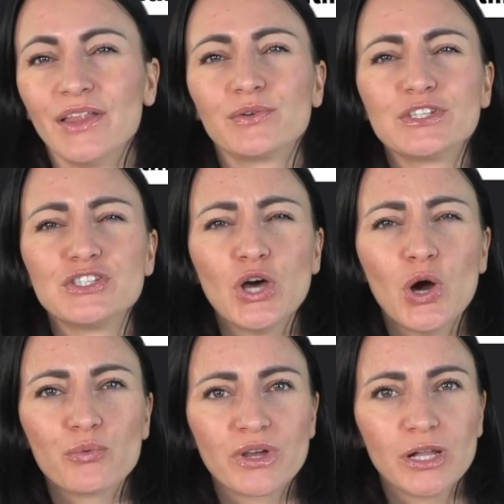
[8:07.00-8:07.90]
There is
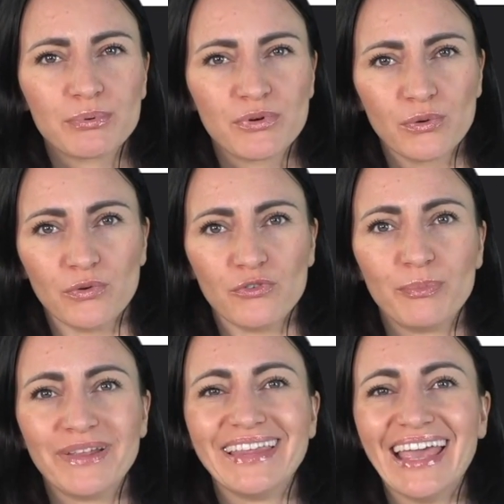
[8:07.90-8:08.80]
no real proof,
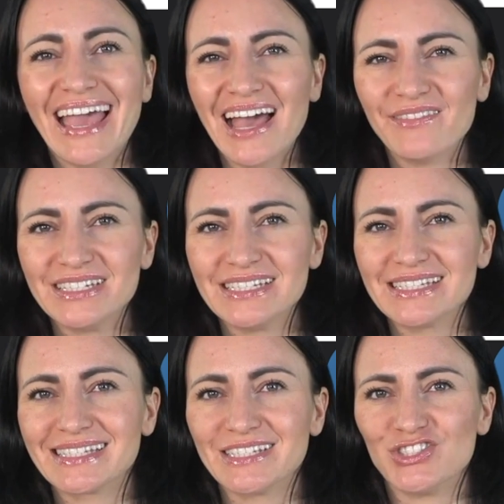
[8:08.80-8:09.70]
but the
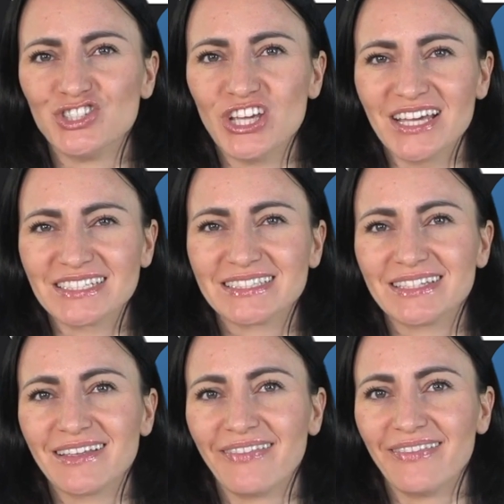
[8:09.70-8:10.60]
evidence suggests
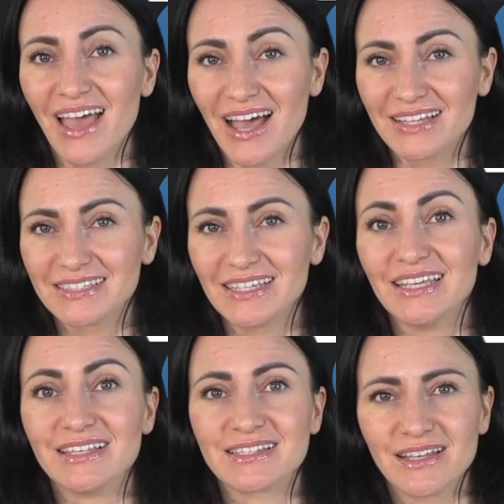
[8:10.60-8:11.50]
that he
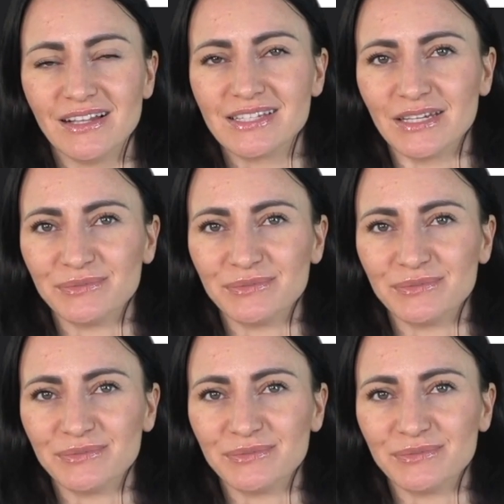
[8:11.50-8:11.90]
is guilty.